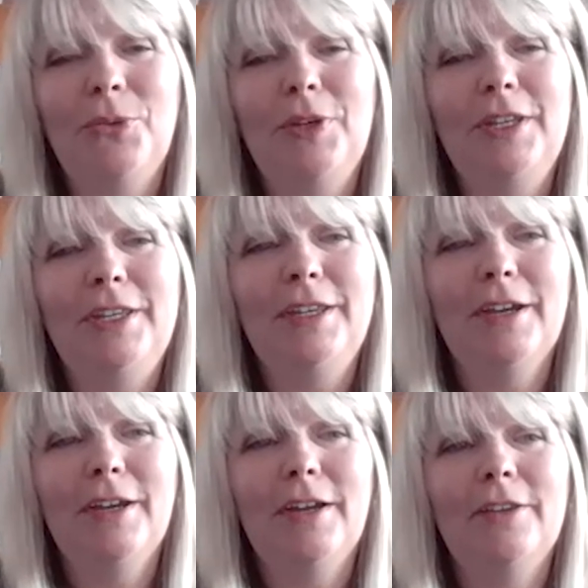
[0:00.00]
We
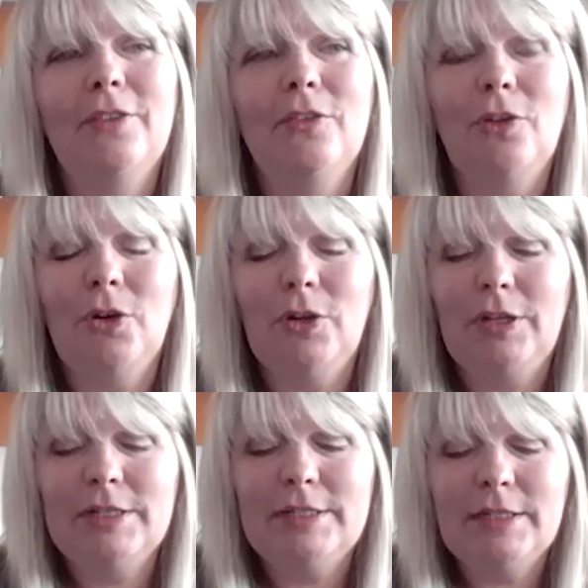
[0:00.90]
had
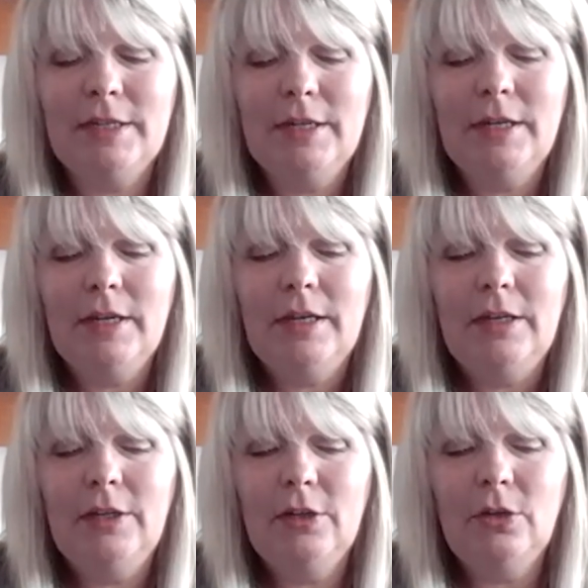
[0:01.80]
started
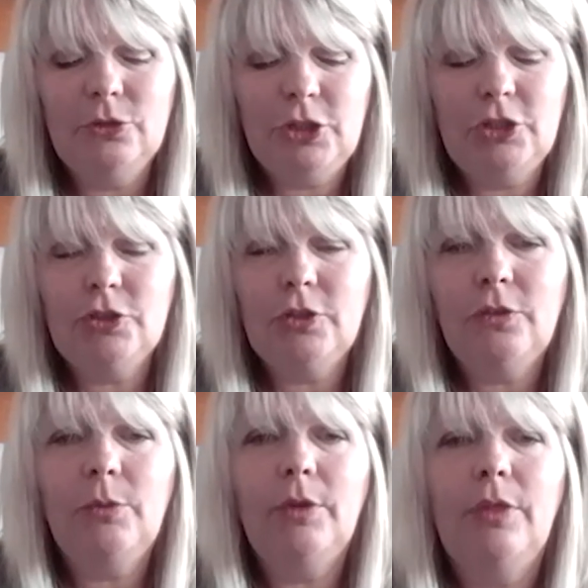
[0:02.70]
in
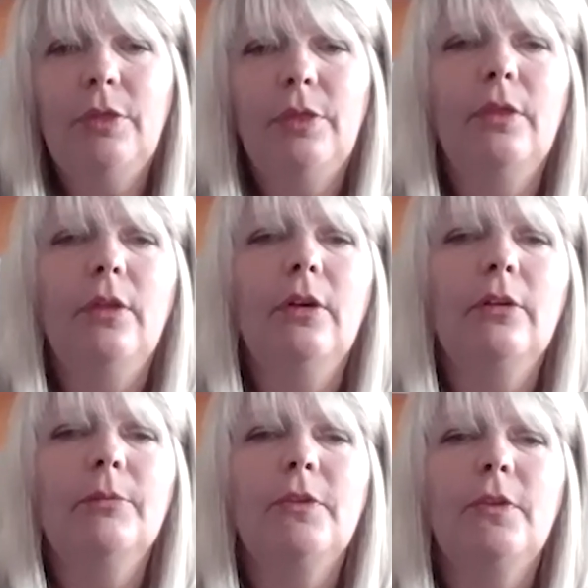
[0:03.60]
negotiations with
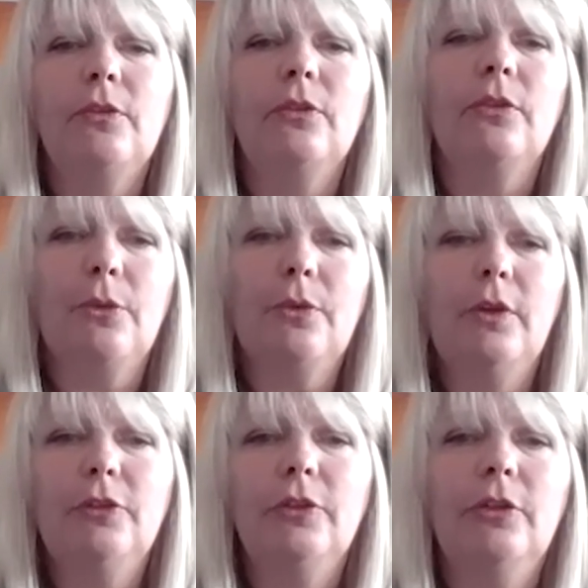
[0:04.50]
our sister
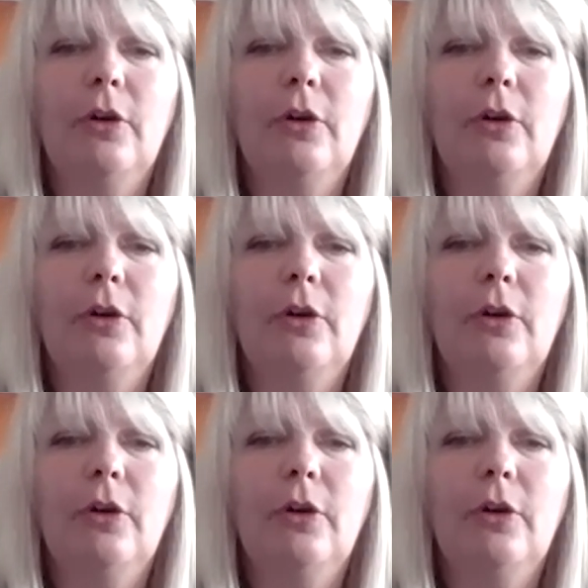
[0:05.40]
association,